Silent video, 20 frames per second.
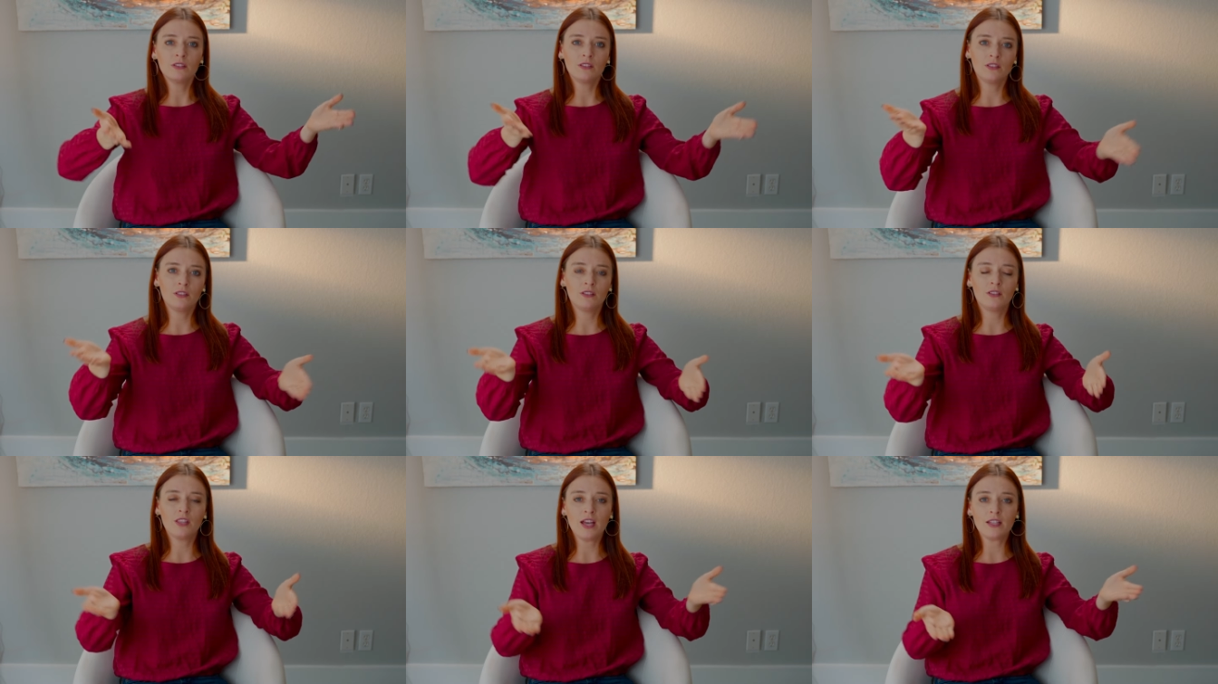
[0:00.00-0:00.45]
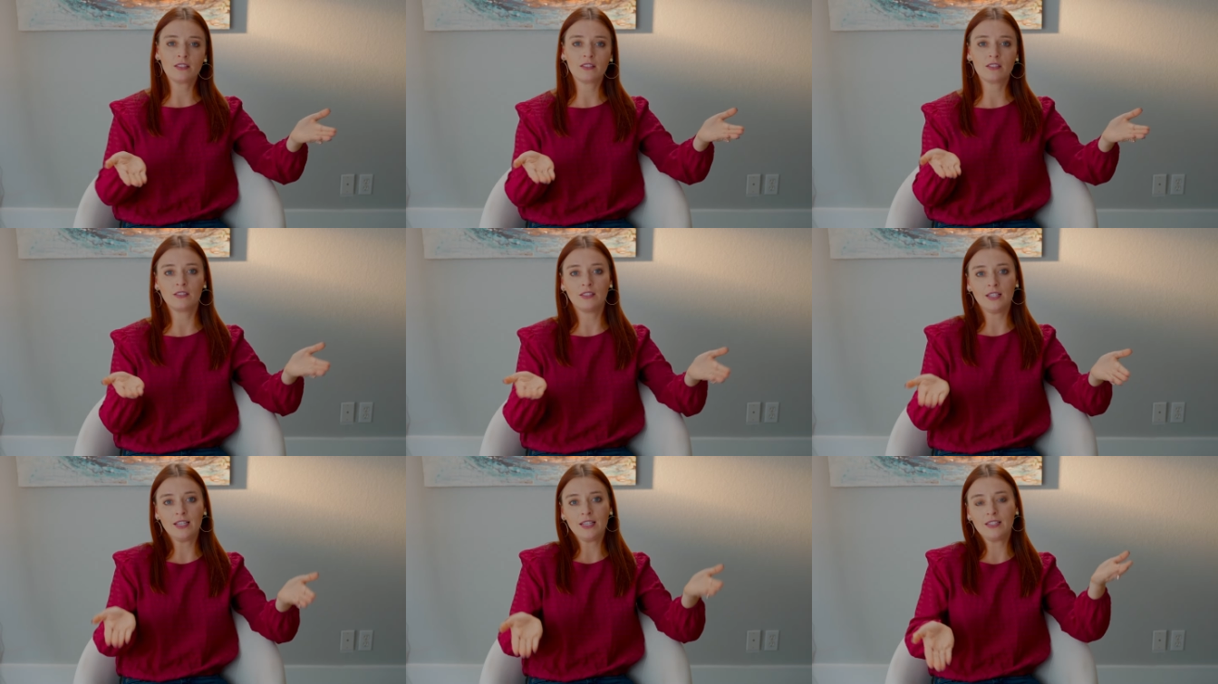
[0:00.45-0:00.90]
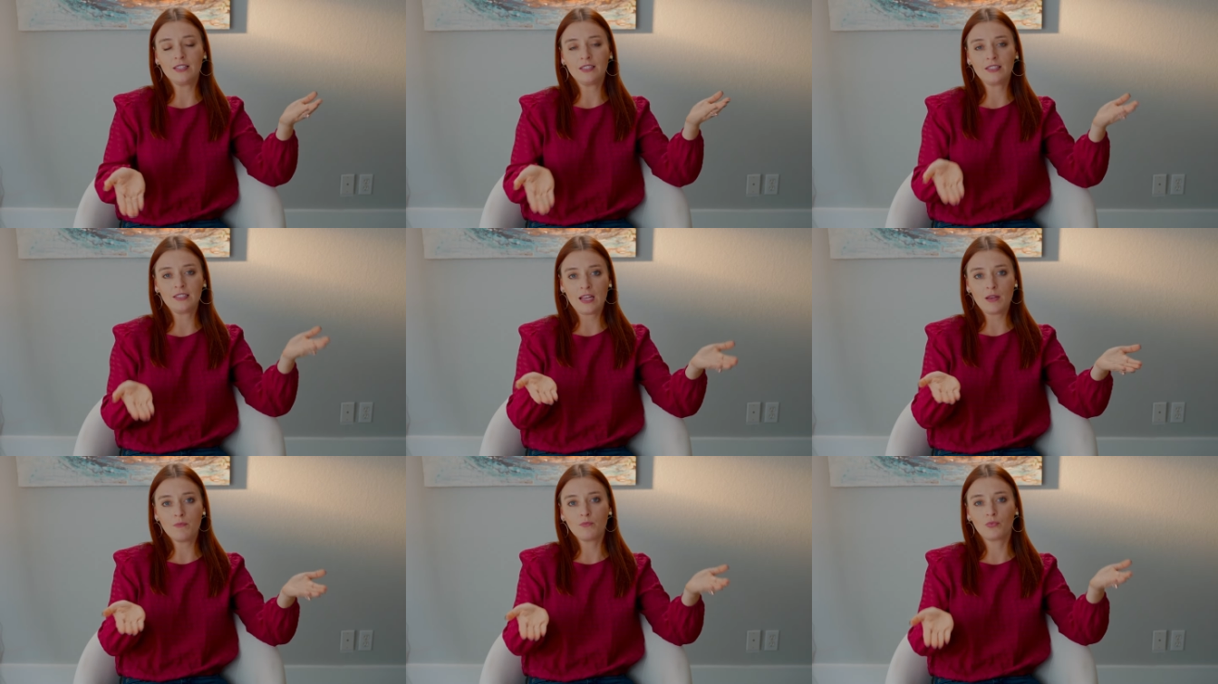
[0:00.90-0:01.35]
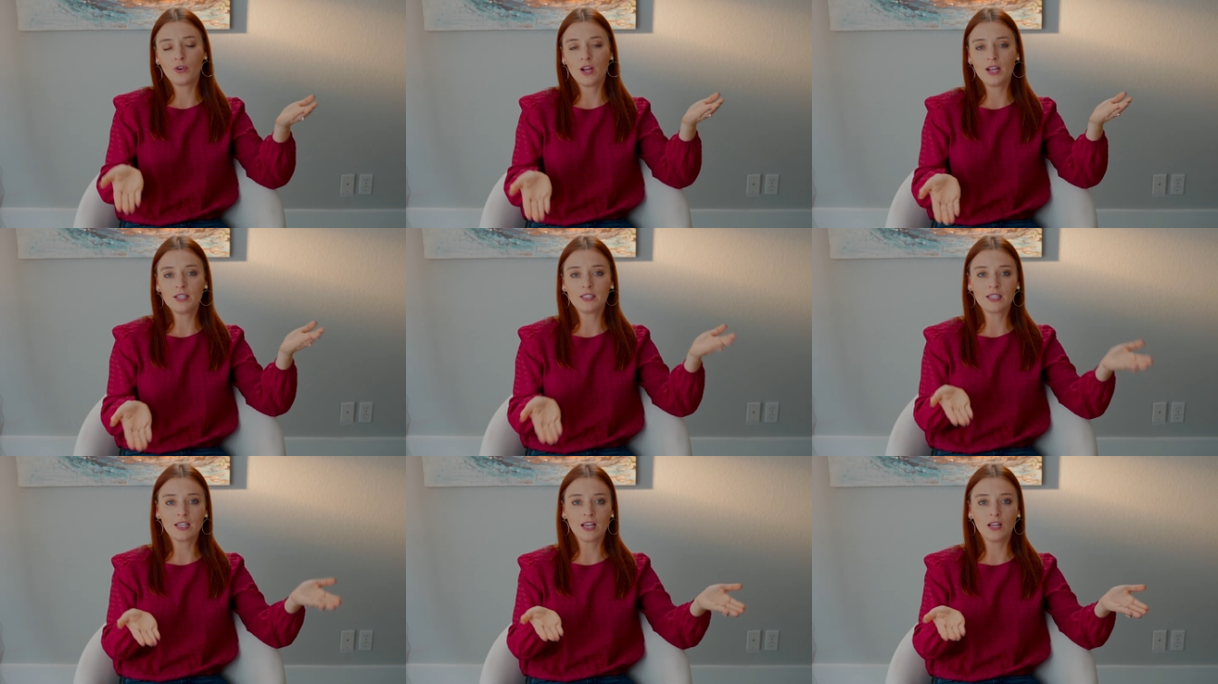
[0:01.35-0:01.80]
that's like the same
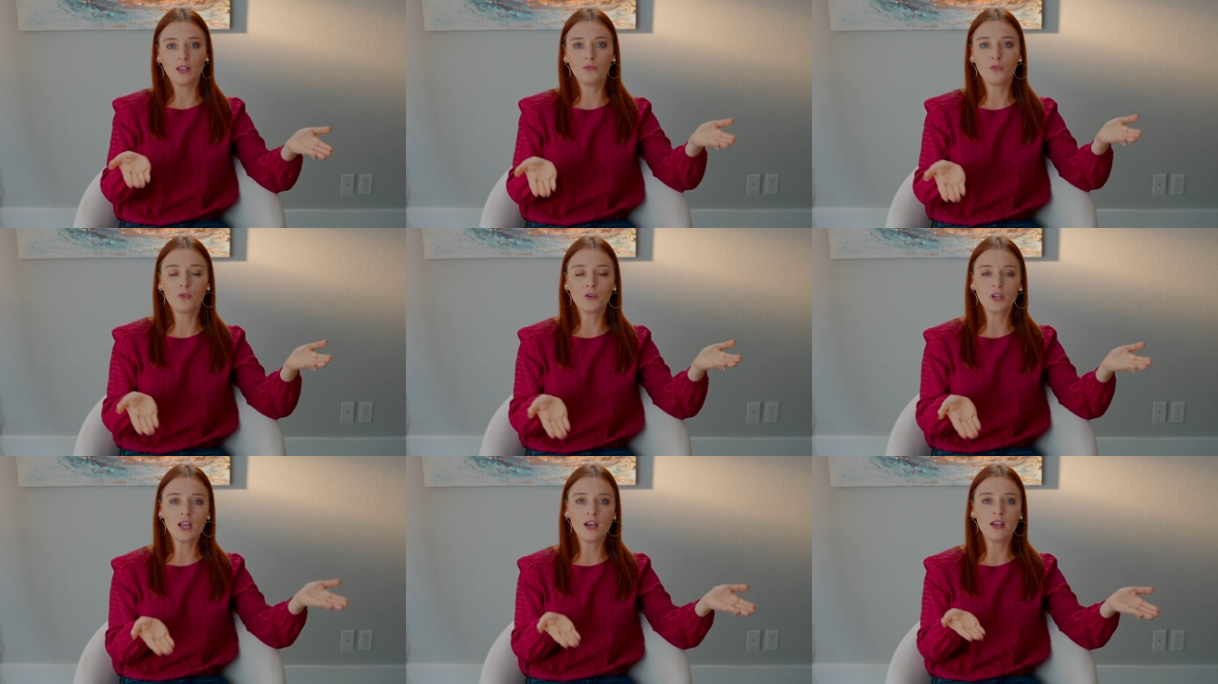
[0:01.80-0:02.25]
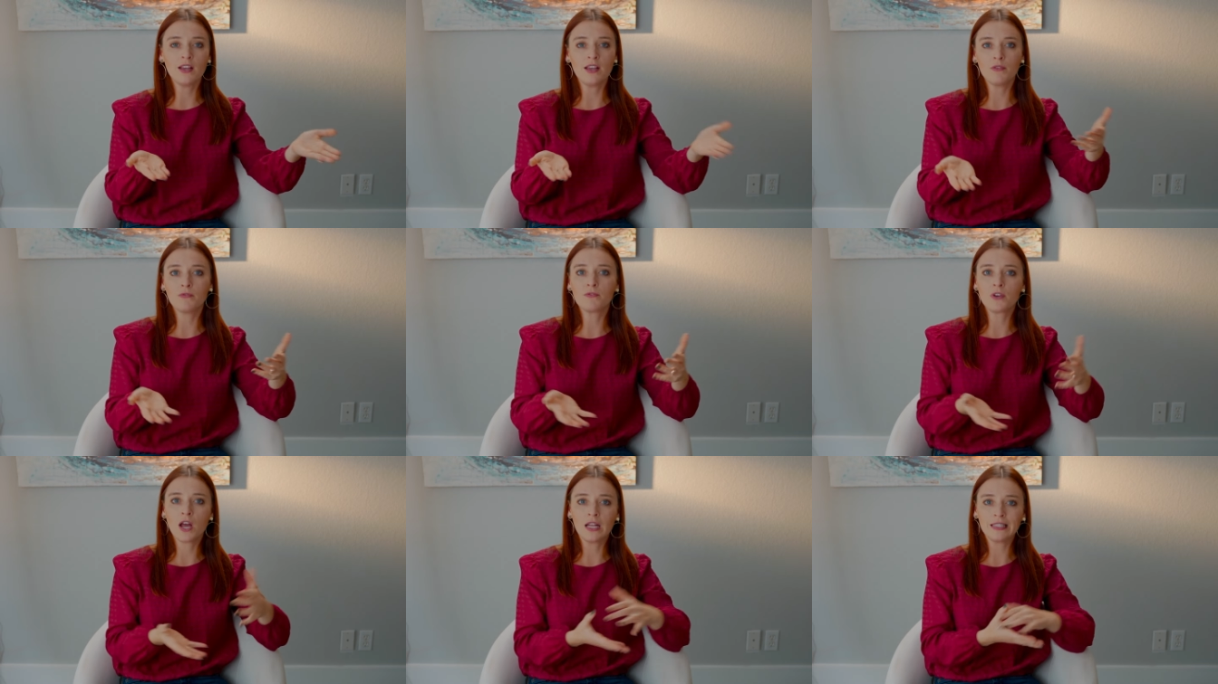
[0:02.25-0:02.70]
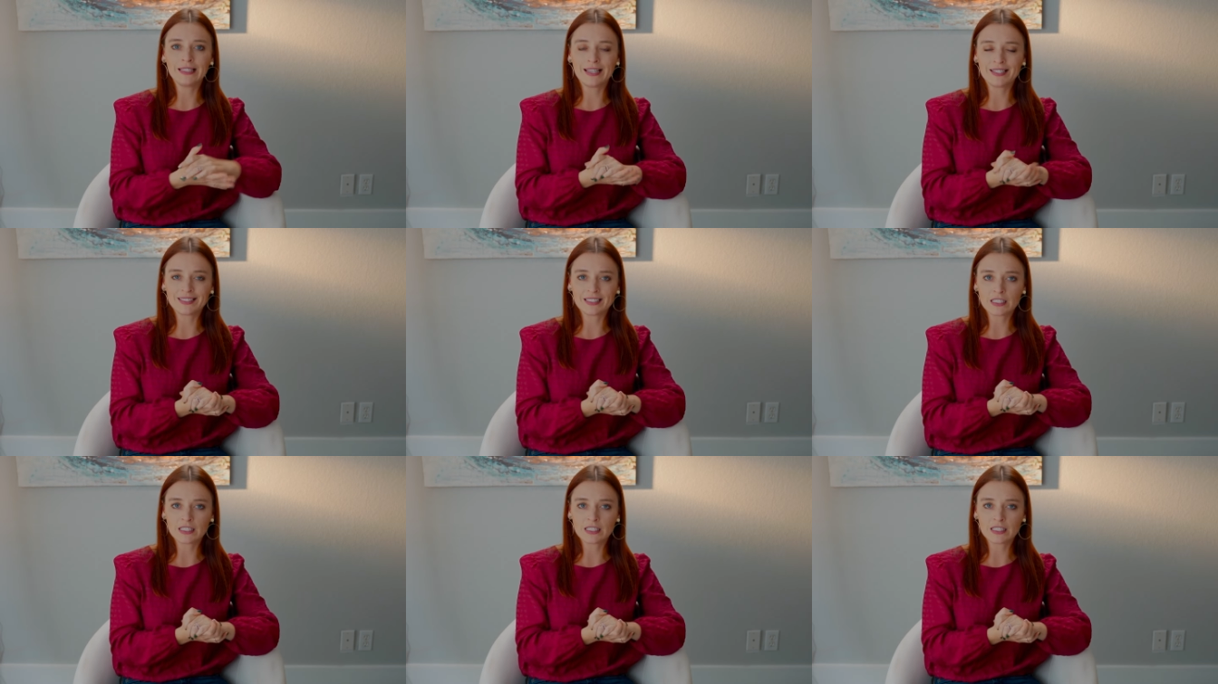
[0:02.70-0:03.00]
price in California, if not less